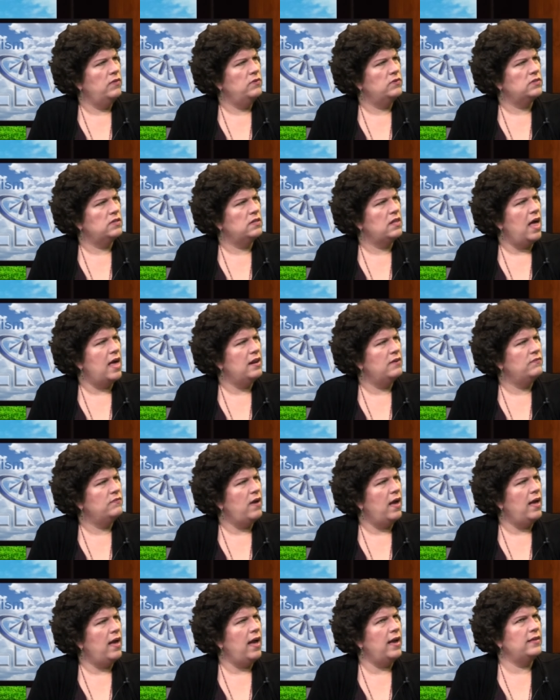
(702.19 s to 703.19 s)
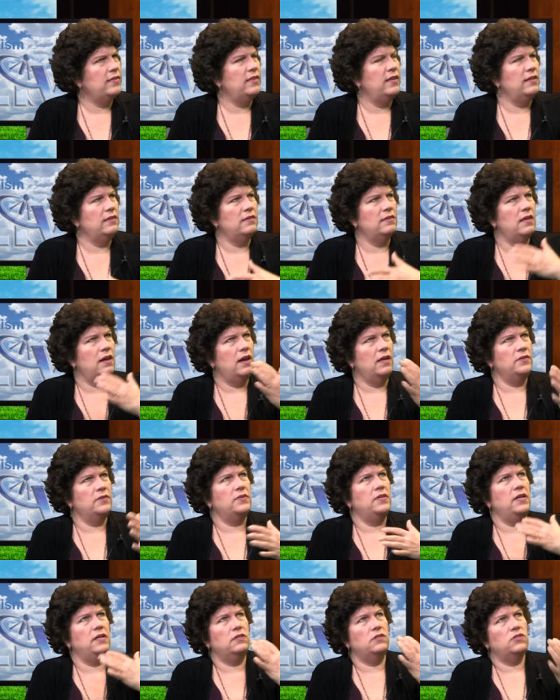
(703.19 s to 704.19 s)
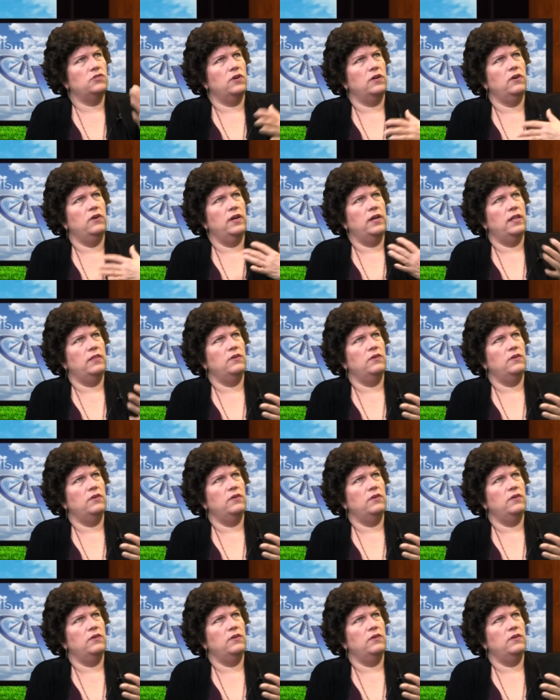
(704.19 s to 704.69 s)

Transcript: There's a lot of I, I think that other things trigger it.